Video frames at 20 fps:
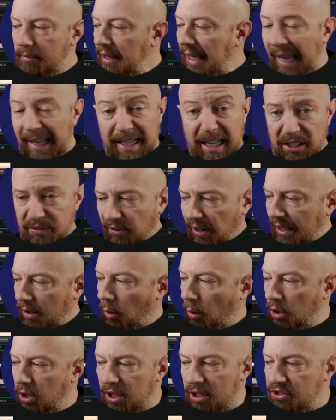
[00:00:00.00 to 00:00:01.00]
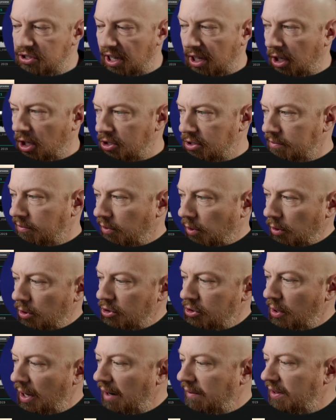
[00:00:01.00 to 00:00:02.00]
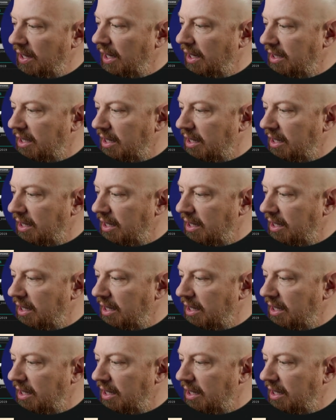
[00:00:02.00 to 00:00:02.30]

and that's fine, or you can set a custom folder. So everything at